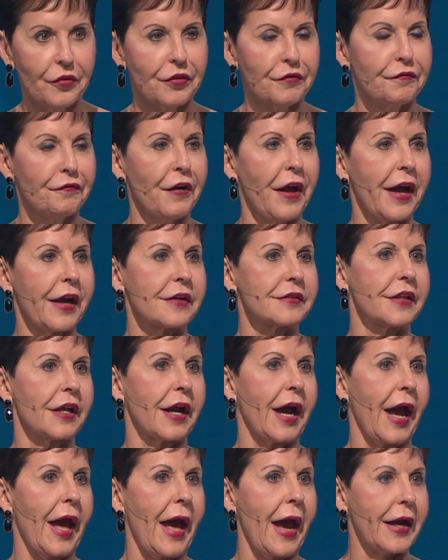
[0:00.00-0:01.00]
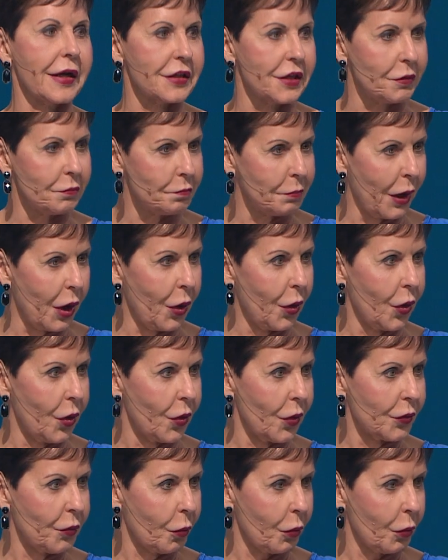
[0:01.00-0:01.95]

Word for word: the fact that I acted bold,